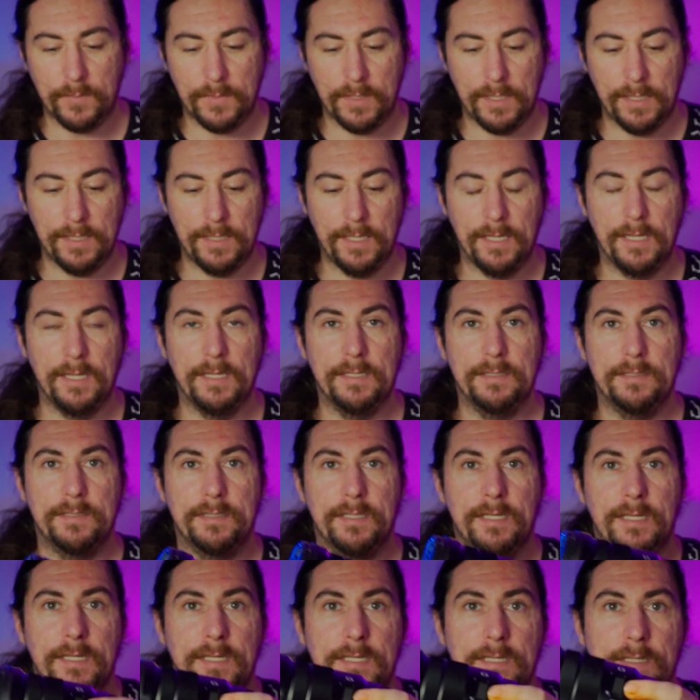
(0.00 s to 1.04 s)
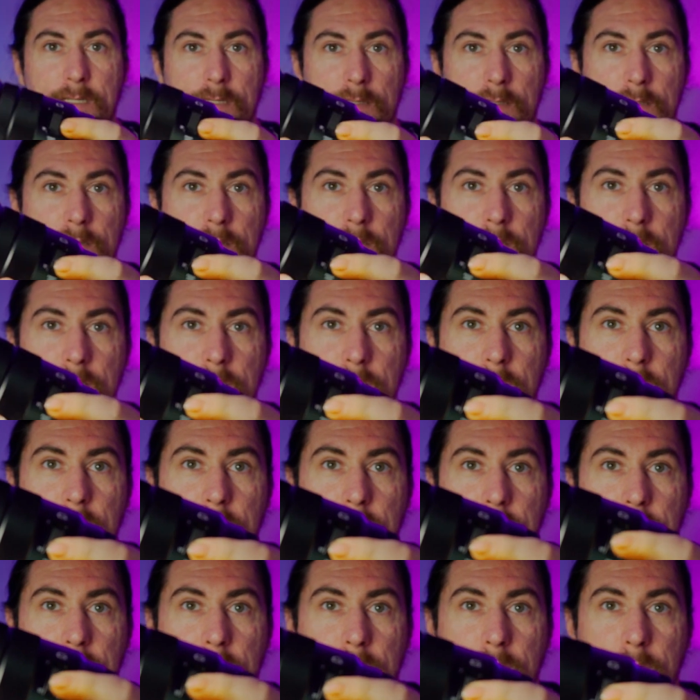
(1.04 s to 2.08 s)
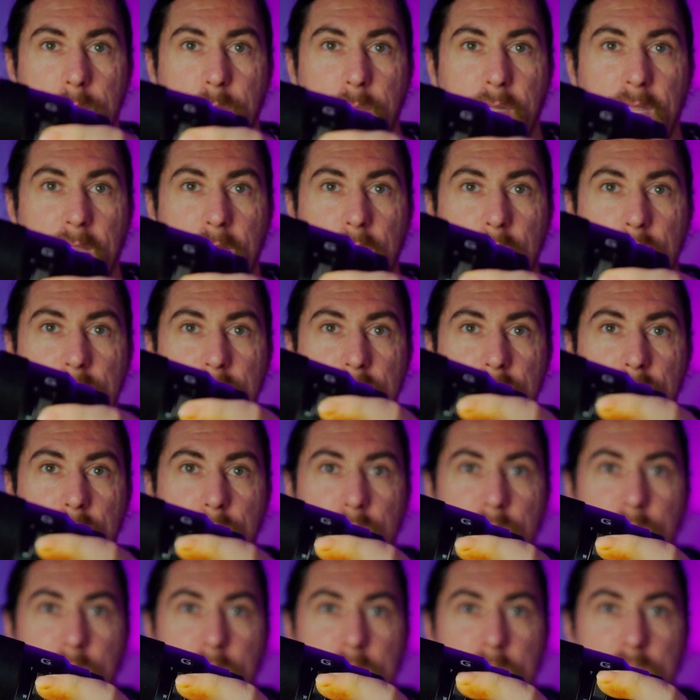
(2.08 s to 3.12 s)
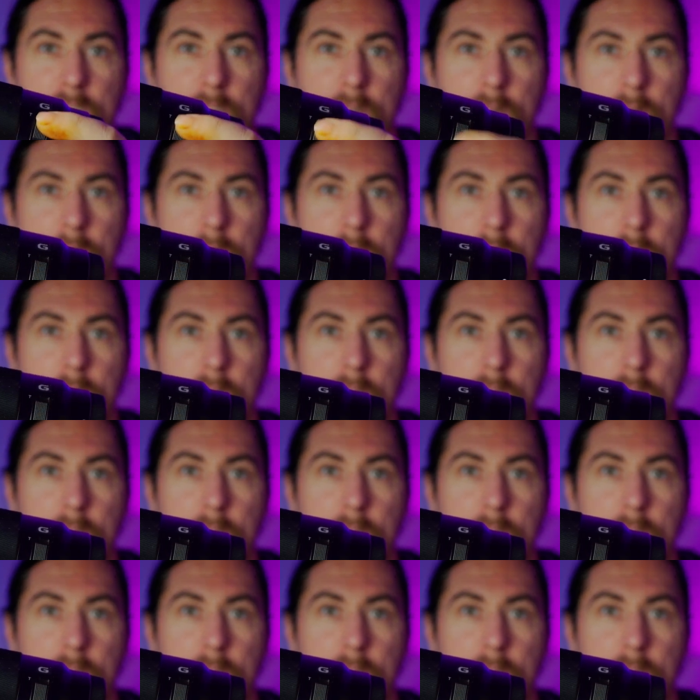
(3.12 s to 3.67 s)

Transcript: It has a power zoom feature.